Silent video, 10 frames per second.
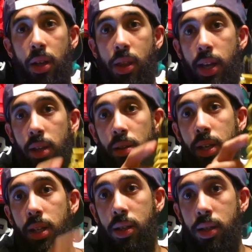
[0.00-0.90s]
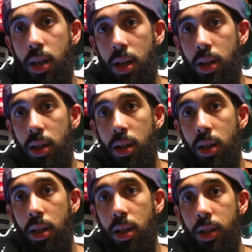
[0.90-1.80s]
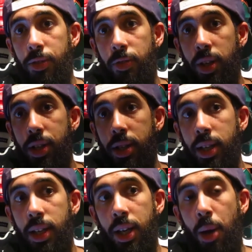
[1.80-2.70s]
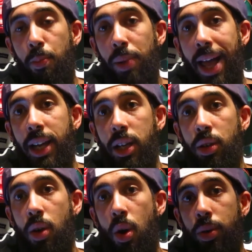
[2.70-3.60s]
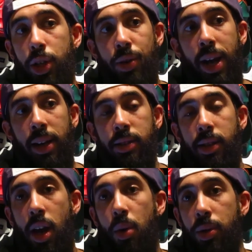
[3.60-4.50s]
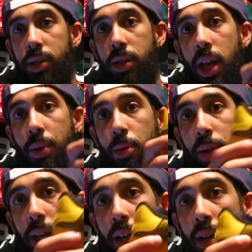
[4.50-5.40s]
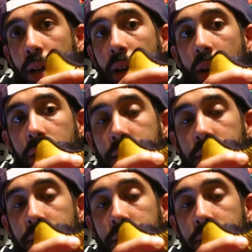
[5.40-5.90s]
Then looking at the tongue, it's finished in a black and gold dragon scale, which is again repeated on the